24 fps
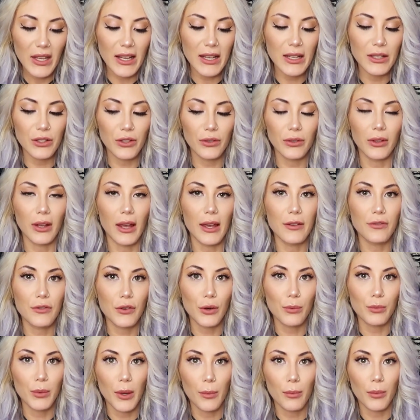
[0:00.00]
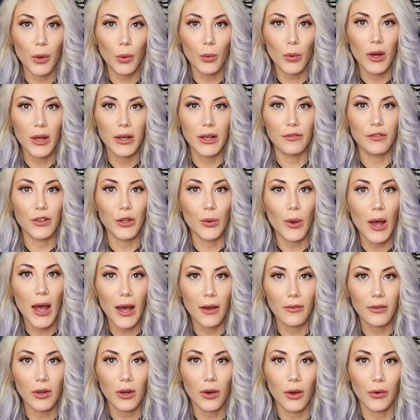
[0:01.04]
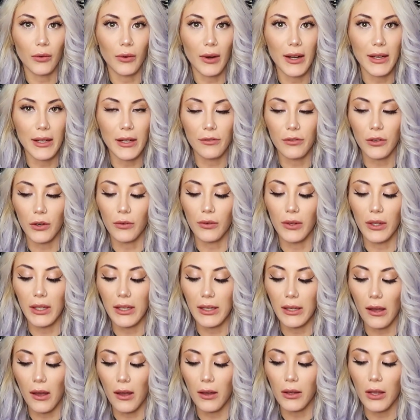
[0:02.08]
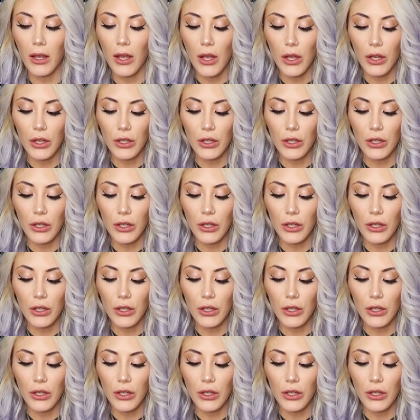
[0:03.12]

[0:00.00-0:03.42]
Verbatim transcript: in your life group number one if you haven't already if you're really young